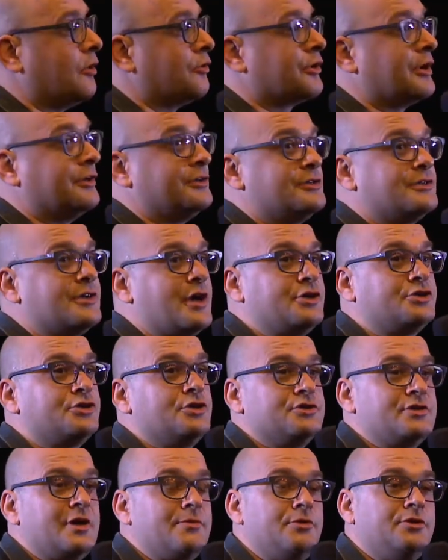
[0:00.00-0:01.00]

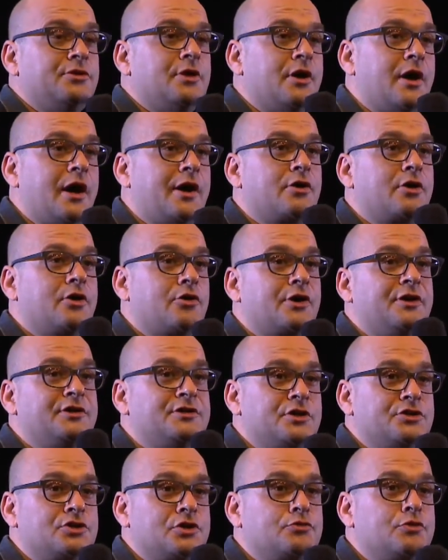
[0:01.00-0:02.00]
organizations. I mean, the
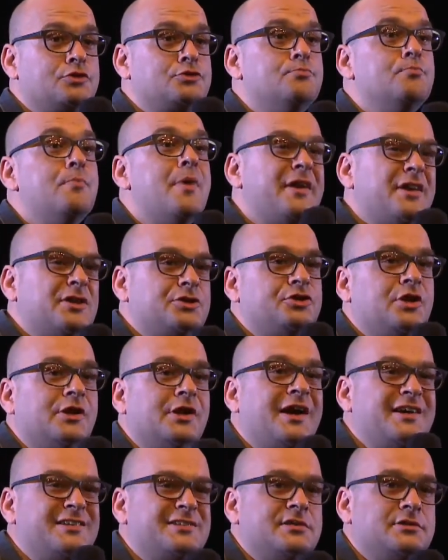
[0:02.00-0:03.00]
organizations which manage the
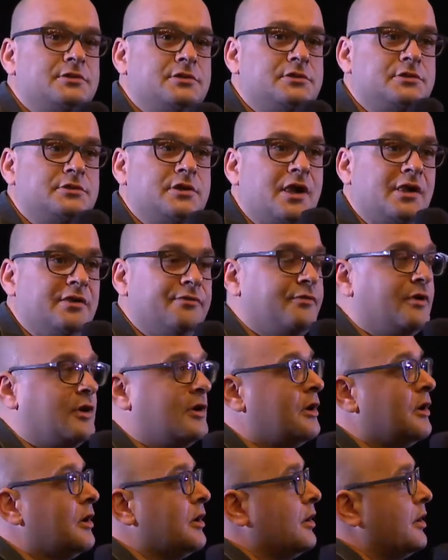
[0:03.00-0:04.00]
license itself,
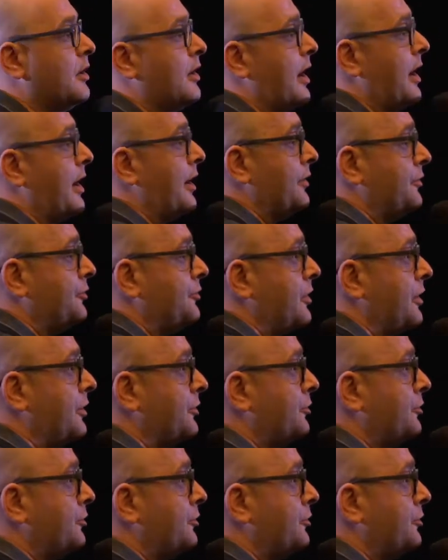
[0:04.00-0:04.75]
and